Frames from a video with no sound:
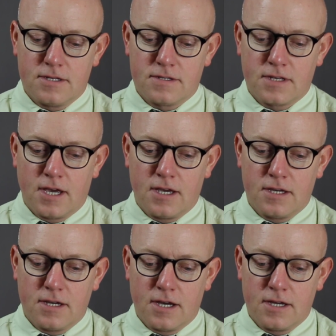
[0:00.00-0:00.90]

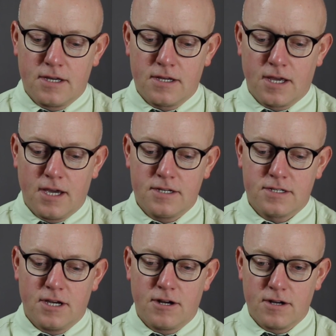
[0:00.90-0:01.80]
say, I
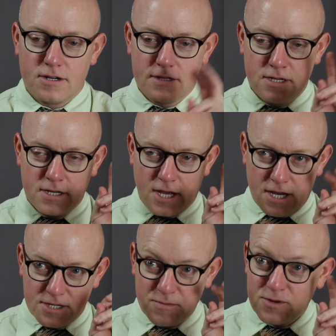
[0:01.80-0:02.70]
gauge their
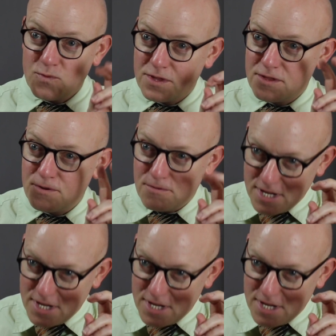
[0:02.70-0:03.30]
engagement with the